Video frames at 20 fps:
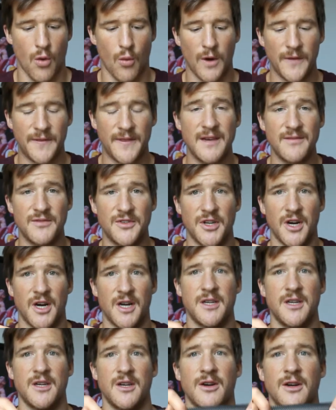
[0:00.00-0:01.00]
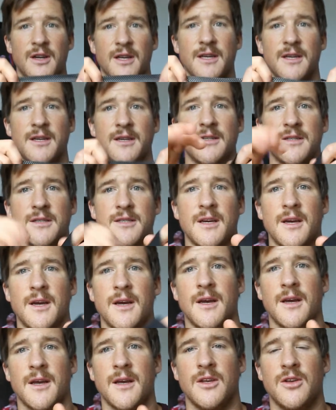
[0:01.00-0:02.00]
what they've done here is,
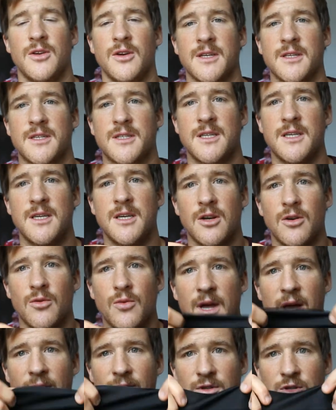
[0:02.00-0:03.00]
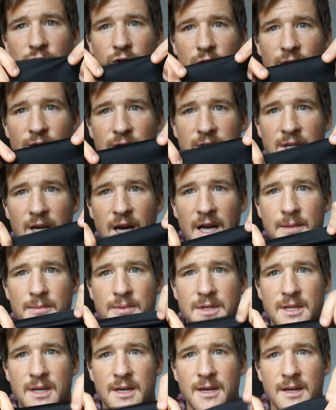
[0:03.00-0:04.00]
you can see here we have two different
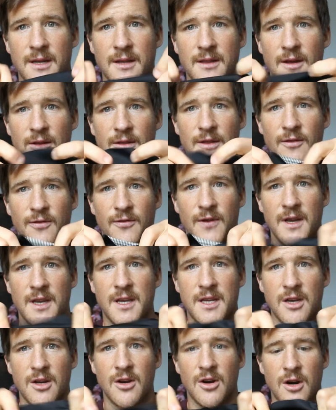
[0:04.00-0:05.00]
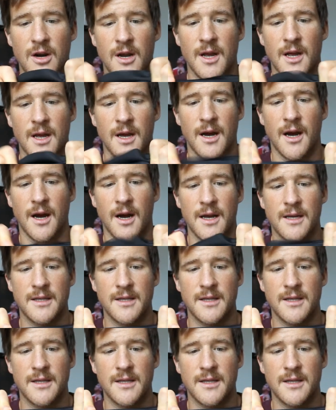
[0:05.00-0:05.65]
types. The, the fit here, uh,